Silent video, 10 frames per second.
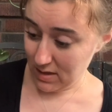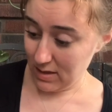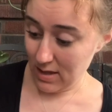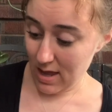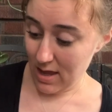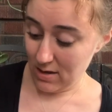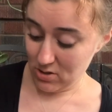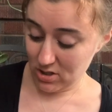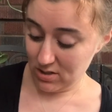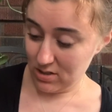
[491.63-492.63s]
They
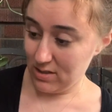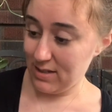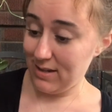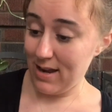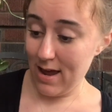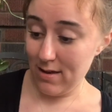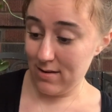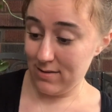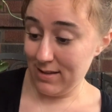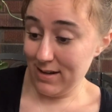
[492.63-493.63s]
just
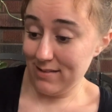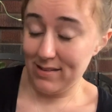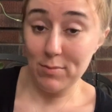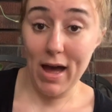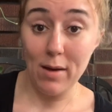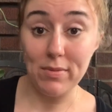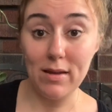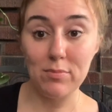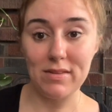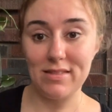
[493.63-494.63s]
didn't seem
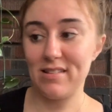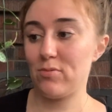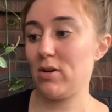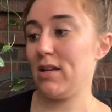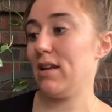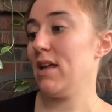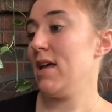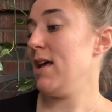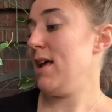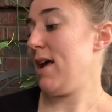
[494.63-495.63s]
happy, but this one
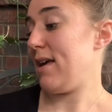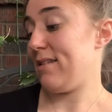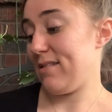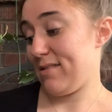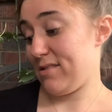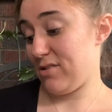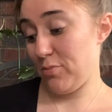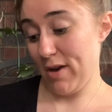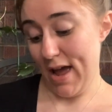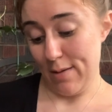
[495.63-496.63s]
is
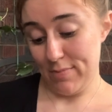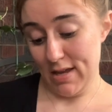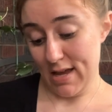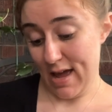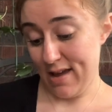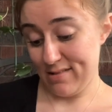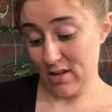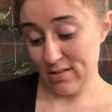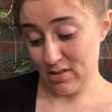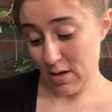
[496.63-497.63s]
super happy. It has
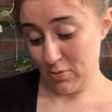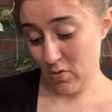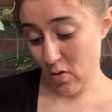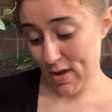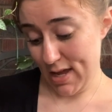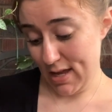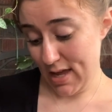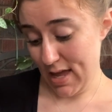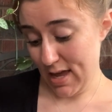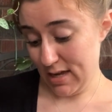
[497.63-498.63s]
not stopped growing
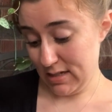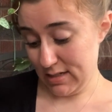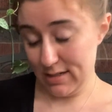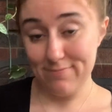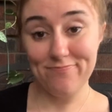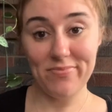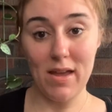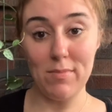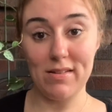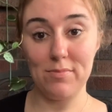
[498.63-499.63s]
and
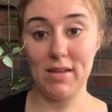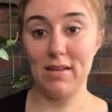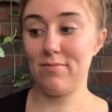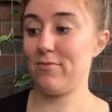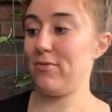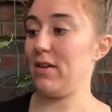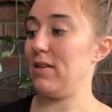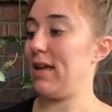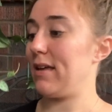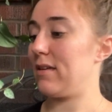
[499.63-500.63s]
it makes me feel
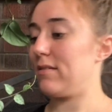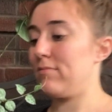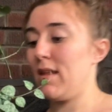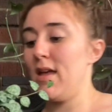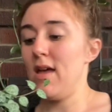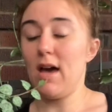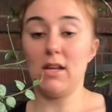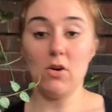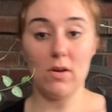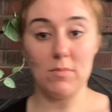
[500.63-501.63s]
like I
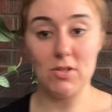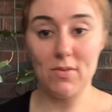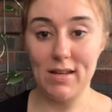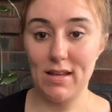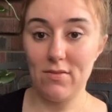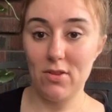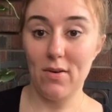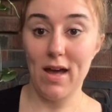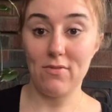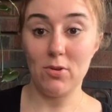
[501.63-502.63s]
know what I'm doing even though
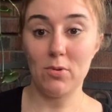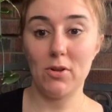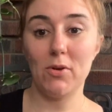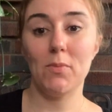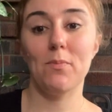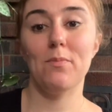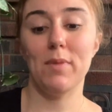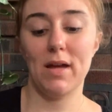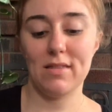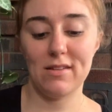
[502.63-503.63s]
I have no clue.
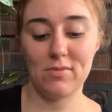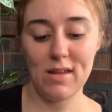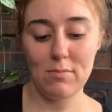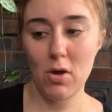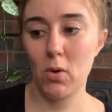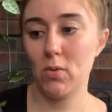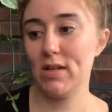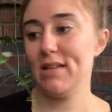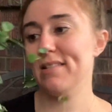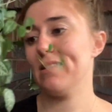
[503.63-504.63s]
But this was at
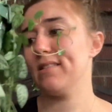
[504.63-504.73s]
Mahoney's.